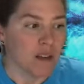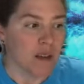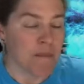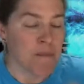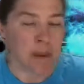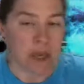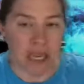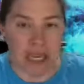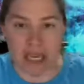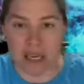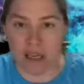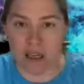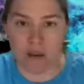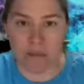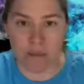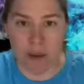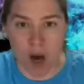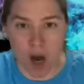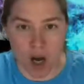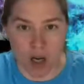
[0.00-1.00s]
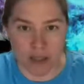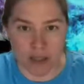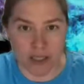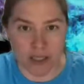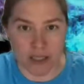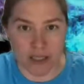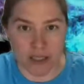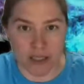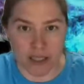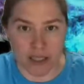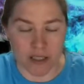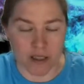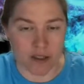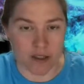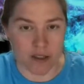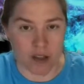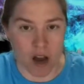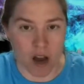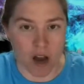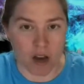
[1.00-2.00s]
pink PODIS in
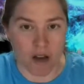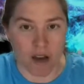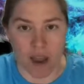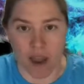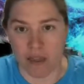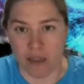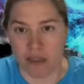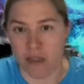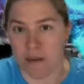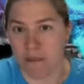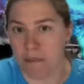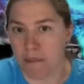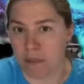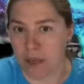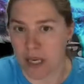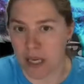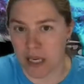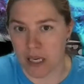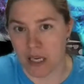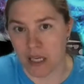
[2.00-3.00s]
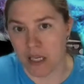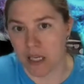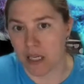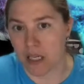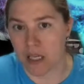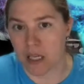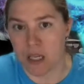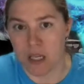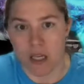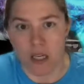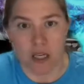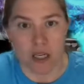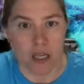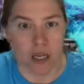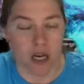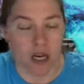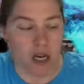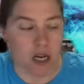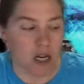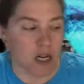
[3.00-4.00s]
stock and the pink
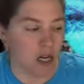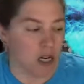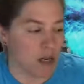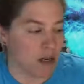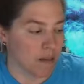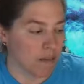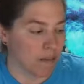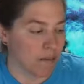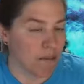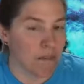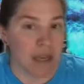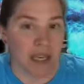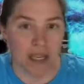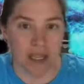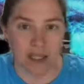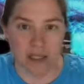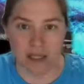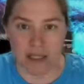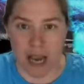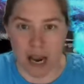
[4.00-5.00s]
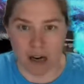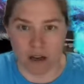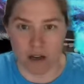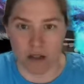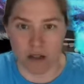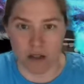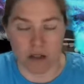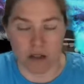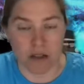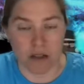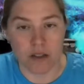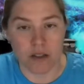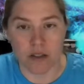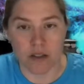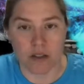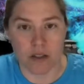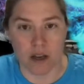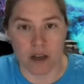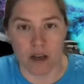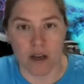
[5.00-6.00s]
mini stackers
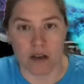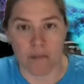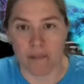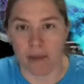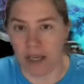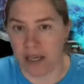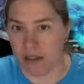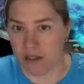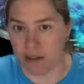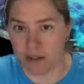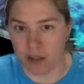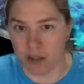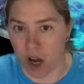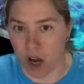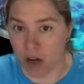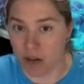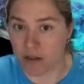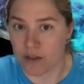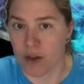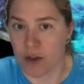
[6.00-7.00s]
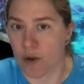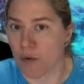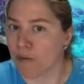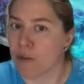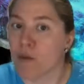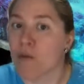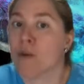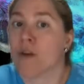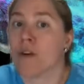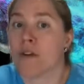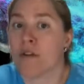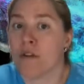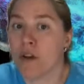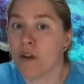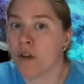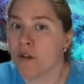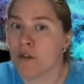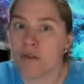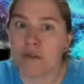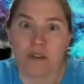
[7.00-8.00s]
in stock. So if you order
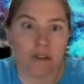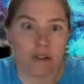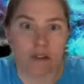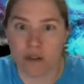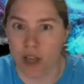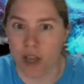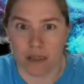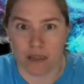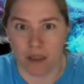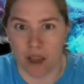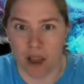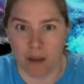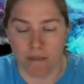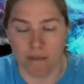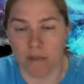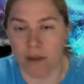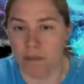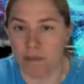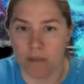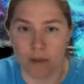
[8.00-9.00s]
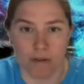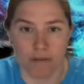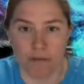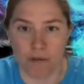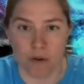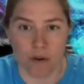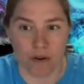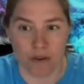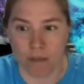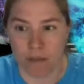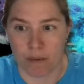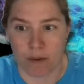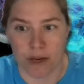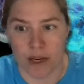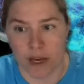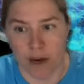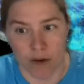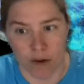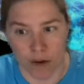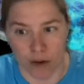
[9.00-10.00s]
those, you'll get them before the
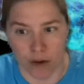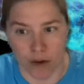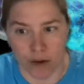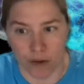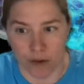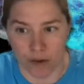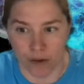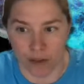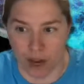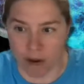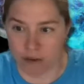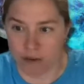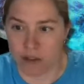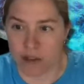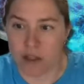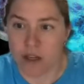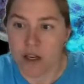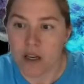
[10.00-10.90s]
pre-order goes out.